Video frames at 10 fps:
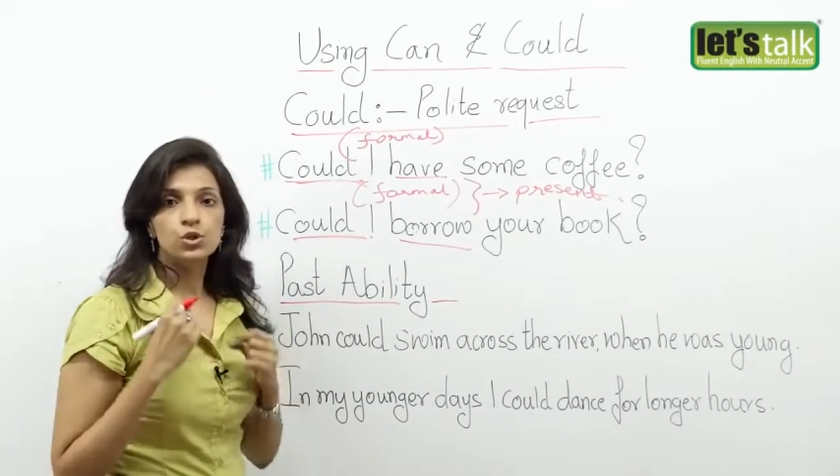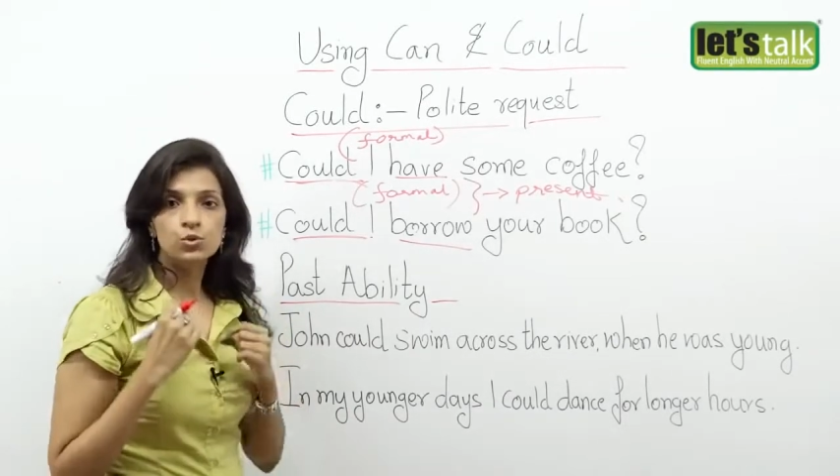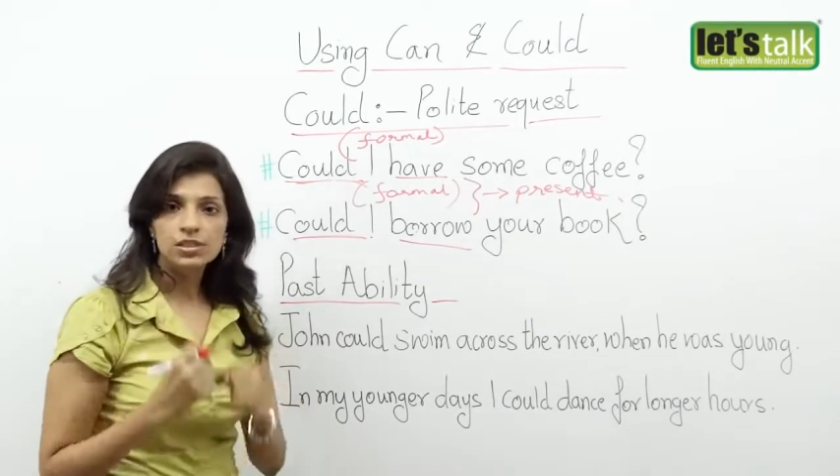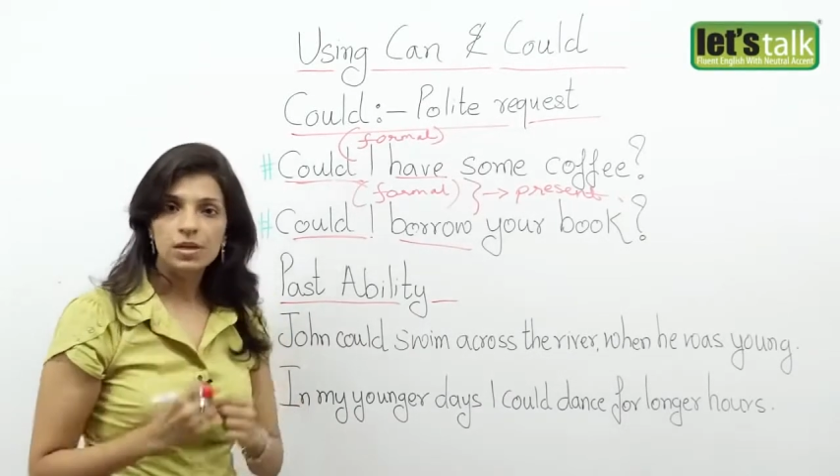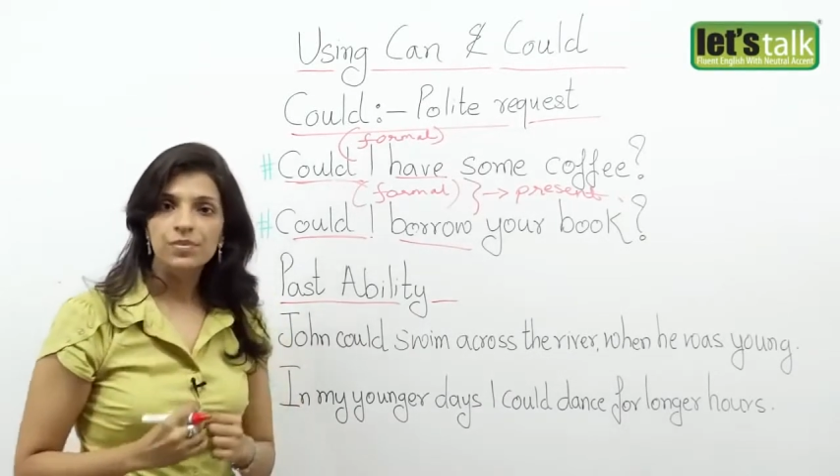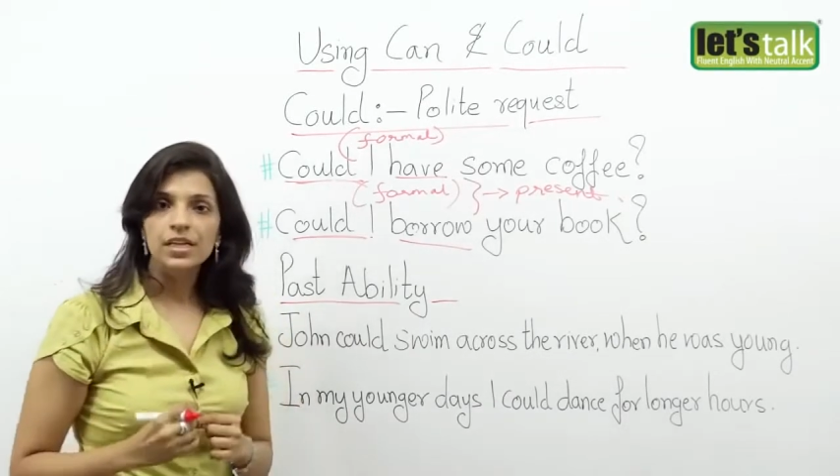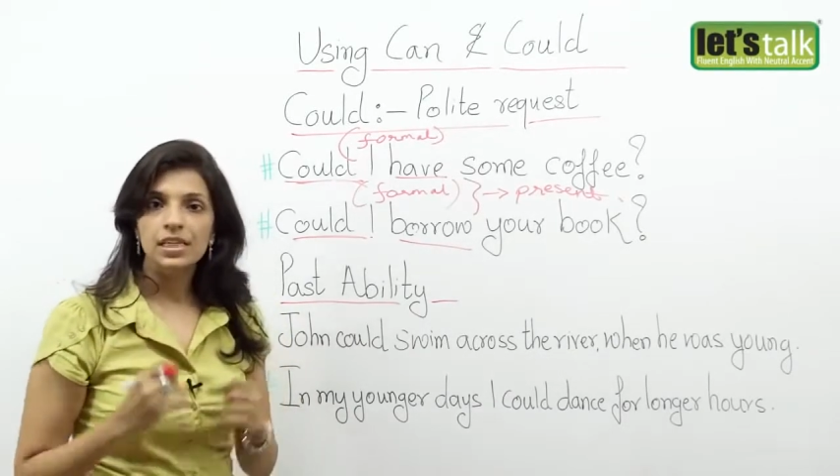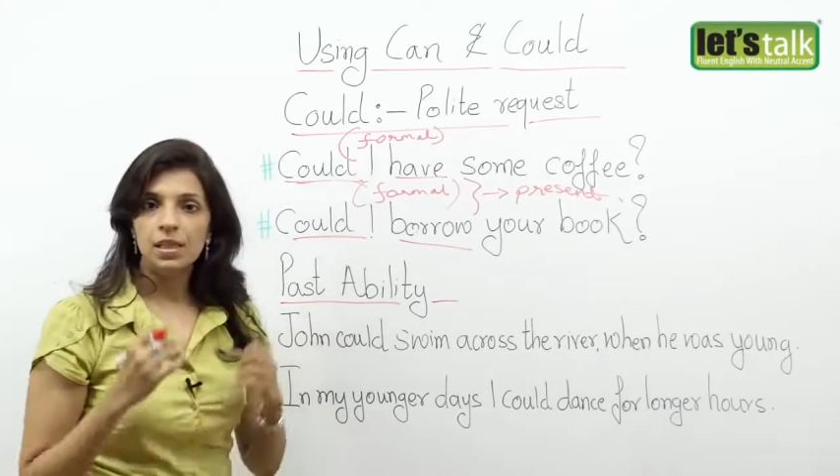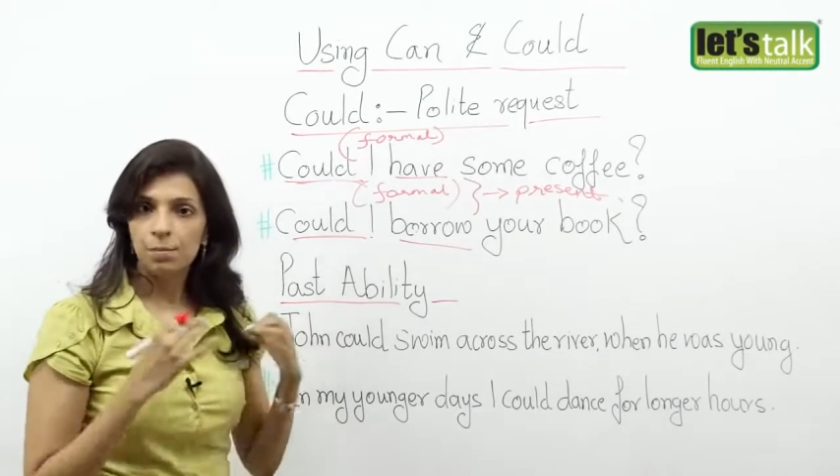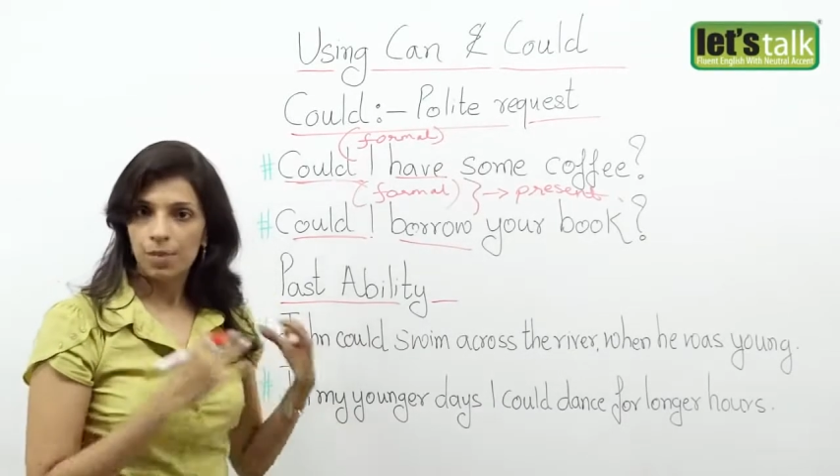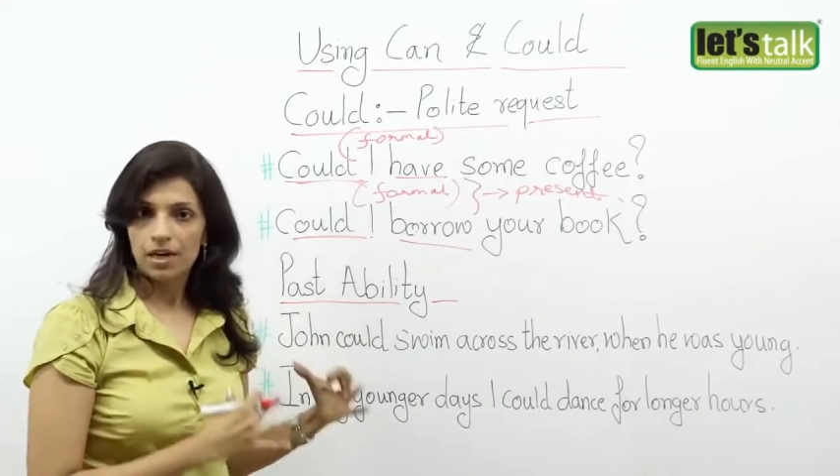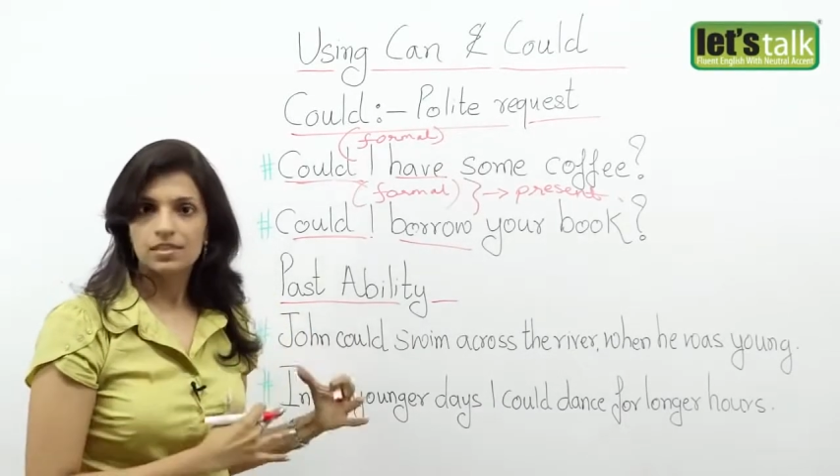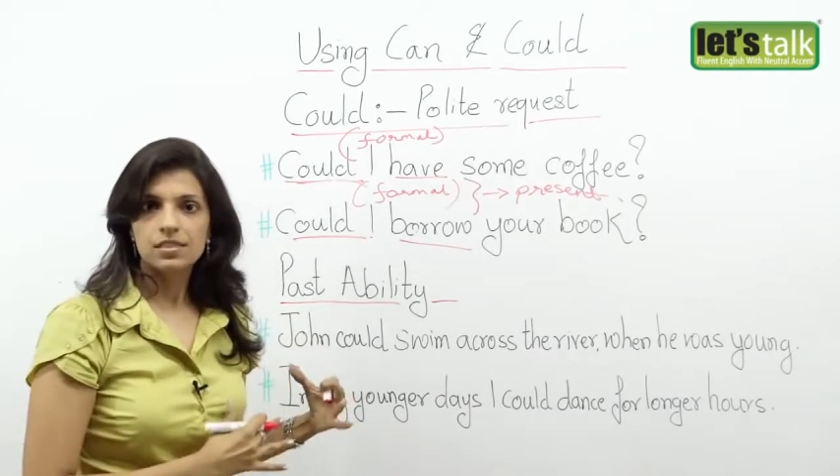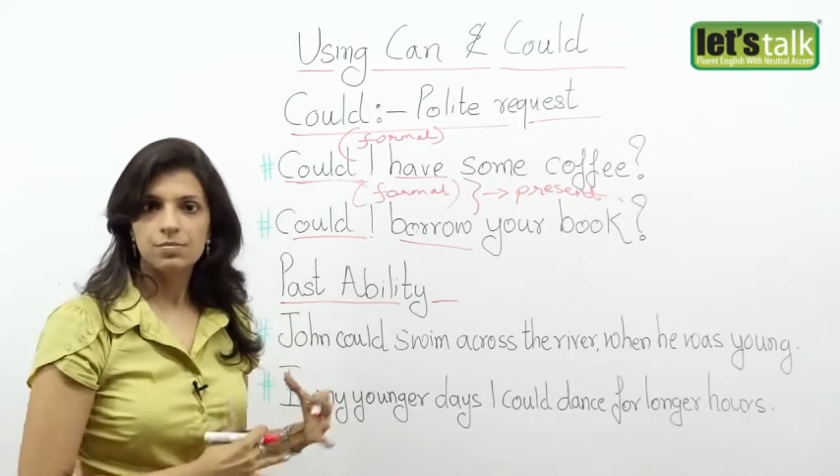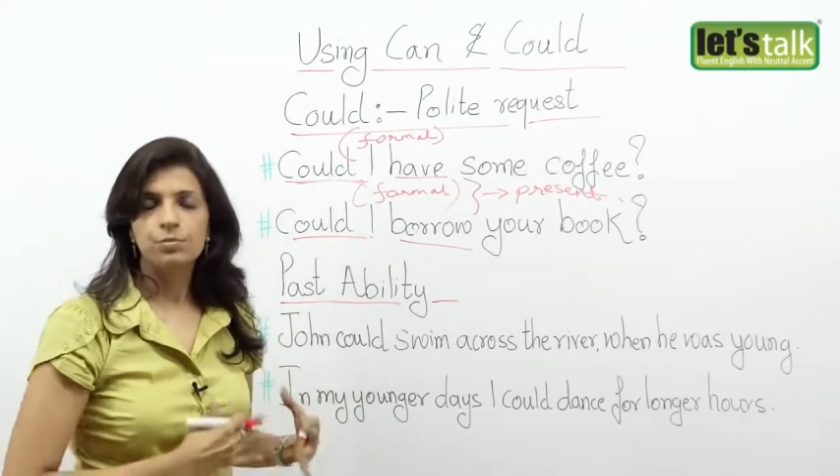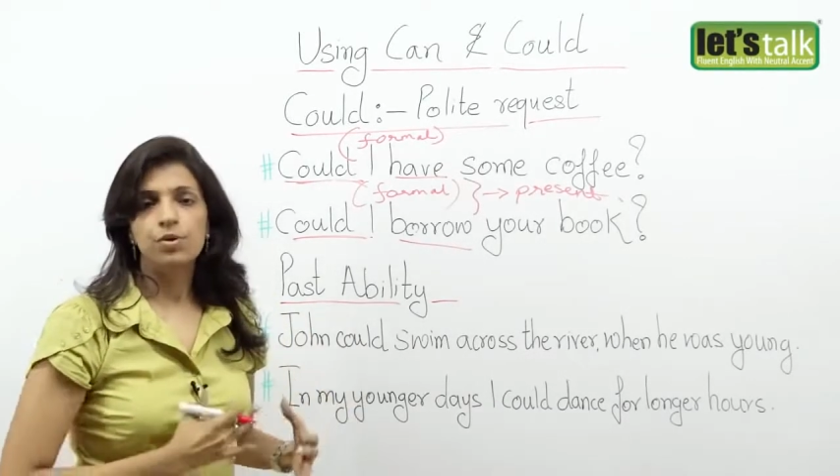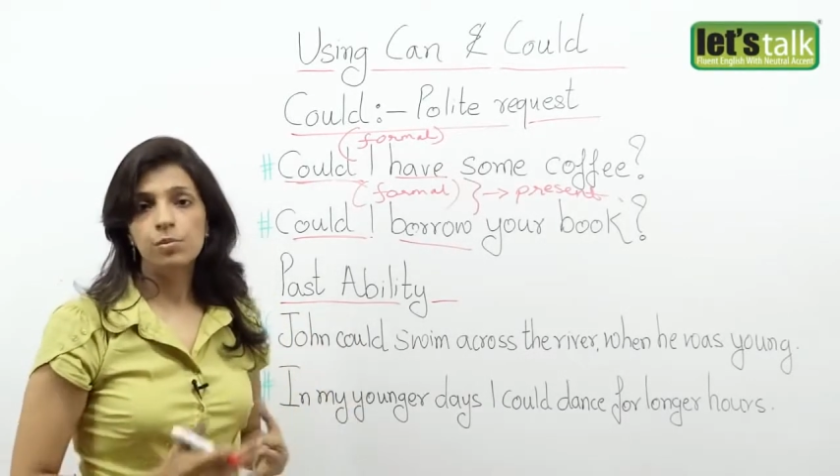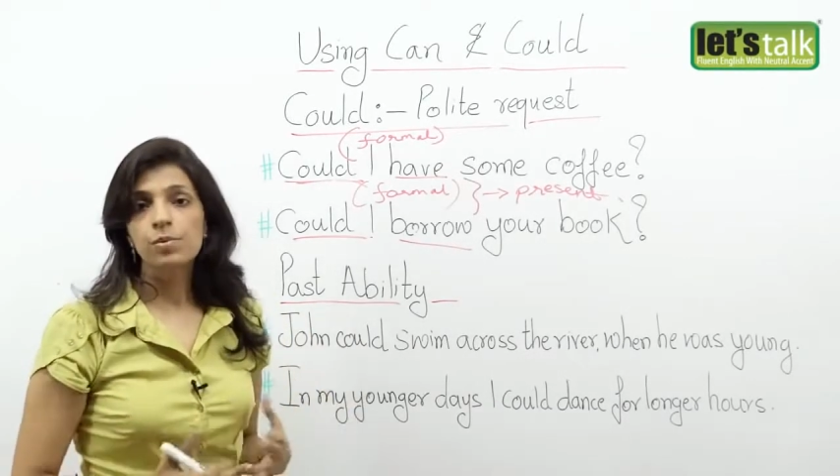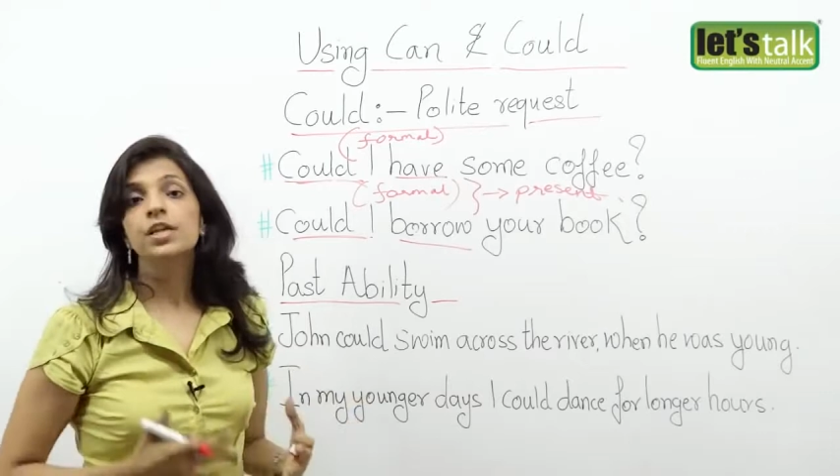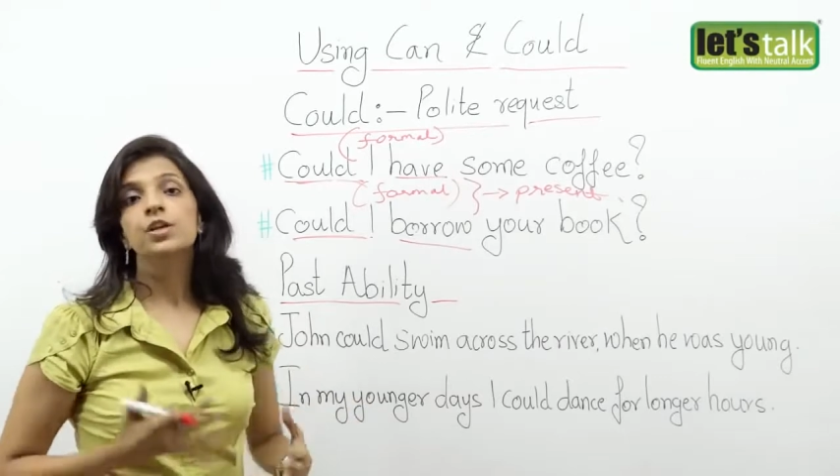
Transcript: do something in the past but probably